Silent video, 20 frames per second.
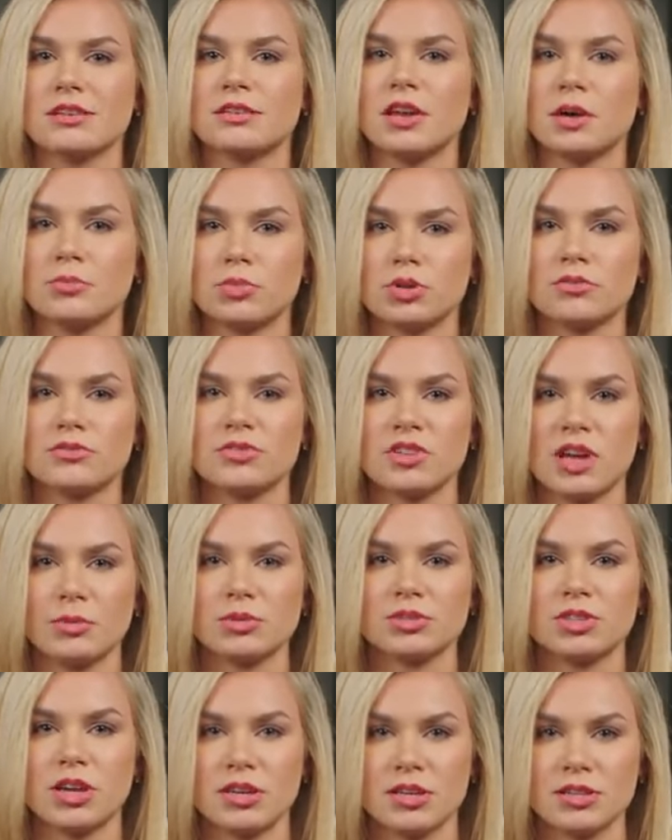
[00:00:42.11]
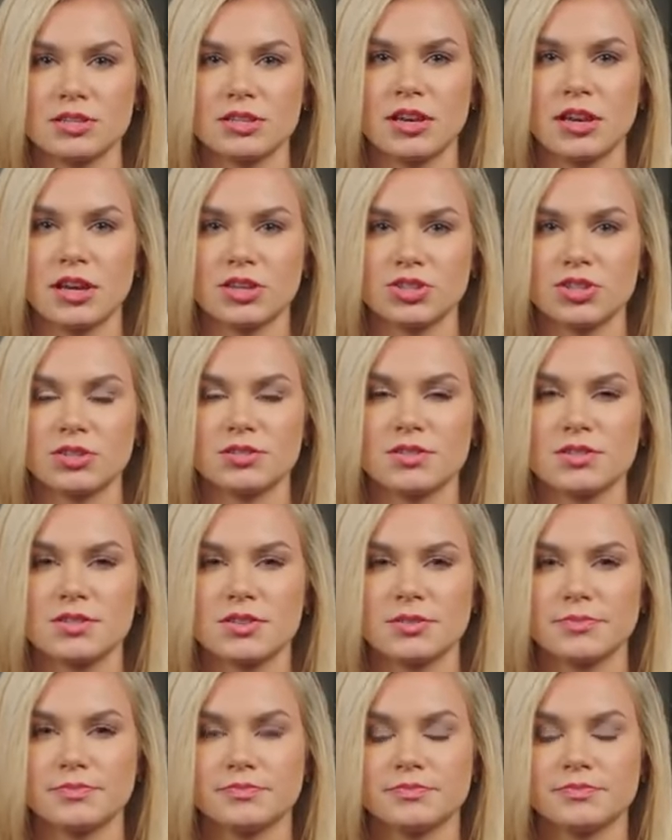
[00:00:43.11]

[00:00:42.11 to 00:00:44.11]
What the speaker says: number of simultaneous connections.